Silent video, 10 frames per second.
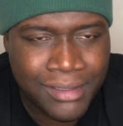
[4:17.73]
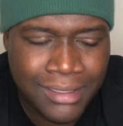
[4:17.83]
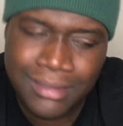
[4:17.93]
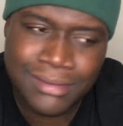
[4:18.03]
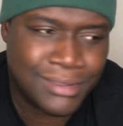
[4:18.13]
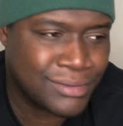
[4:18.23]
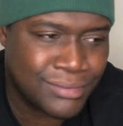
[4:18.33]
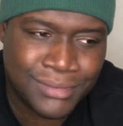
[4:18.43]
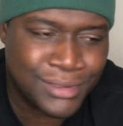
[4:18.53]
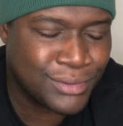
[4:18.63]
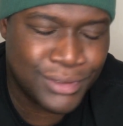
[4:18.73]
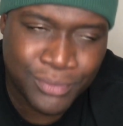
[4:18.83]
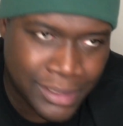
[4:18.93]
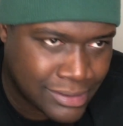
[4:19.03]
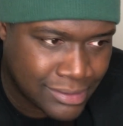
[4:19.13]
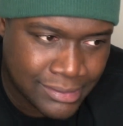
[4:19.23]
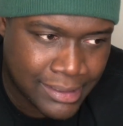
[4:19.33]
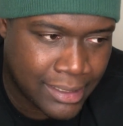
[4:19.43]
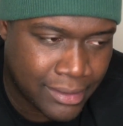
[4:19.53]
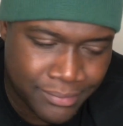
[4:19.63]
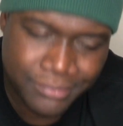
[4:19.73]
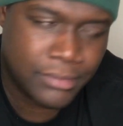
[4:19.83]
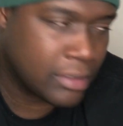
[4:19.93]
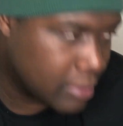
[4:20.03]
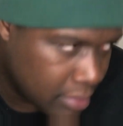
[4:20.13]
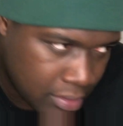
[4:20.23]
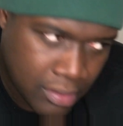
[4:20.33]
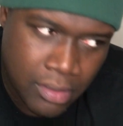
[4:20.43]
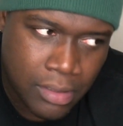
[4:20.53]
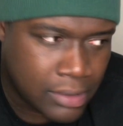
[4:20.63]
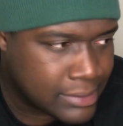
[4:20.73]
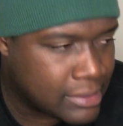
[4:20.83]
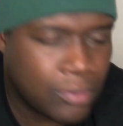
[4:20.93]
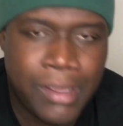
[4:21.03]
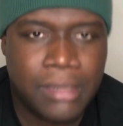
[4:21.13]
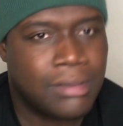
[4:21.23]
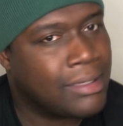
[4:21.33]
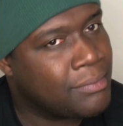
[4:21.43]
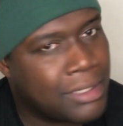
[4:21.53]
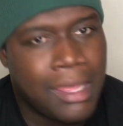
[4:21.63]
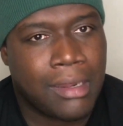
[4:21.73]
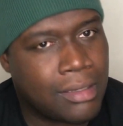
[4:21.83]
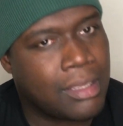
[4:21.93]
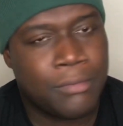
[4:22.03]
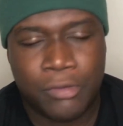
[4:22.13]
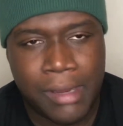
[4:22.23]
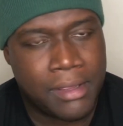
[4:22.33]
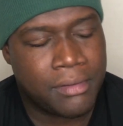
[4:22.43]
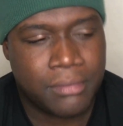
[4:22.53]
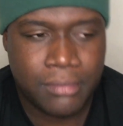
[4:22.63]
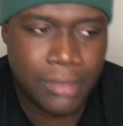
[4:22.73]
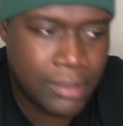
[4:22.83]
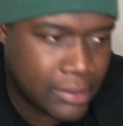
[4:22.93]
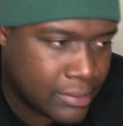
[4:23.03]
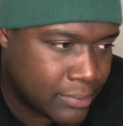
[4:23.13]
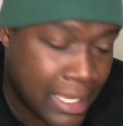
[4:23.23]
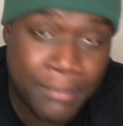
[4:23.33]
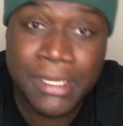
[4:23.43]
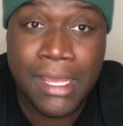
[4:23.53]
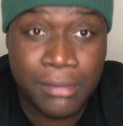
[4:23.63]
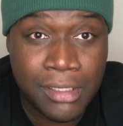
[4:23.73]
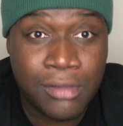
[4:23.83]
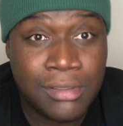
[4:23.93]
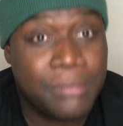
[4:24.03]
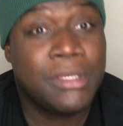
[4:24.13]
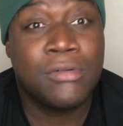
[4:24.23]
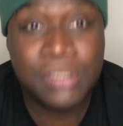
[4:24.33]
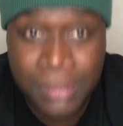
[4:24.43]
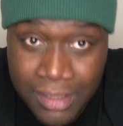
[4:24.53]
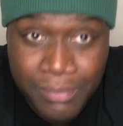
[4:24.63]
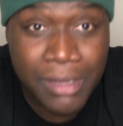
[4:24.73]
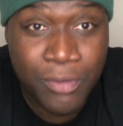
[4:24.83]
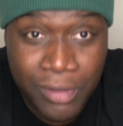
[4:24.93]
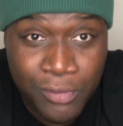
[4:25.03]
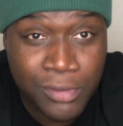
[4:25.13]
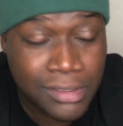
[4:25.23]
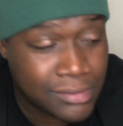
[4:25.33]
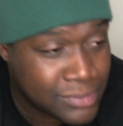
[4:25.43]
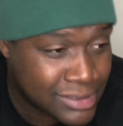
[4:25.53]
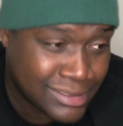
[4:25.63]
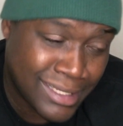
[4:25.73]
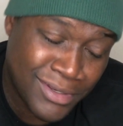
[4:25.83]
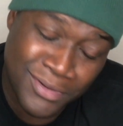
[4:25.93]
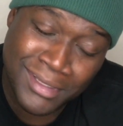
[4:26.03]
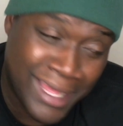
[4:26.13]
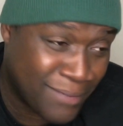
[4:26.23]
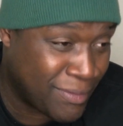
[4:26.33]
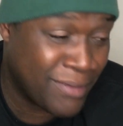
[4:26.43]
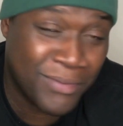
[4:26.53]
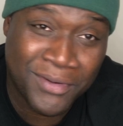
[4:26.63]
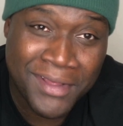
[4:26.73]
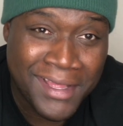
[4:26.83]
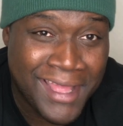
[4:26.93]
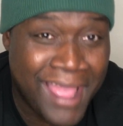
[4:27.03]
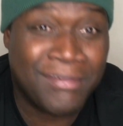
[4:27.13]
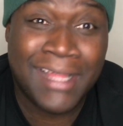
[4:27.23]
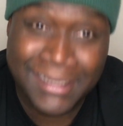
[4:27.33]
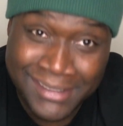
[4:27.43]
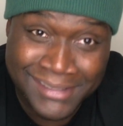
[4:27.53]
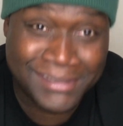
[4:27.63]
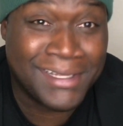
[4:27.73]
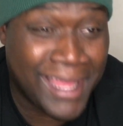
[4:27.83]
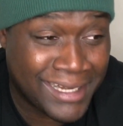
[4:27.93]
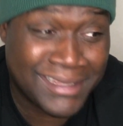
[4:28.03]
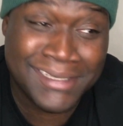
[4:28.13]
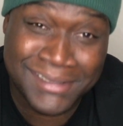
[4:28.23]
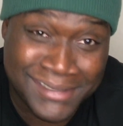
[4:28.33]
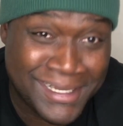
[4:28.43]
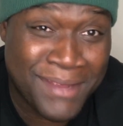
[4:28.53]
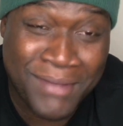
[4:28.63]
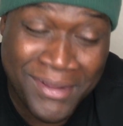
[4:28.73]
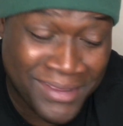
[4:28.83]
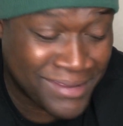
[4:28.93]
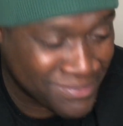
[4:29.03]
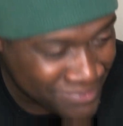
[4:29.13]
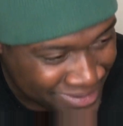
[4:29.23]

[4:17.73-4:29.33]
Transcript: He didn't do too much in this game. Still waiting on him to kind of come around. Comment down below. Let me know what you think about Quinnen Williams, because I know a lot of people have a lot of things to say about him.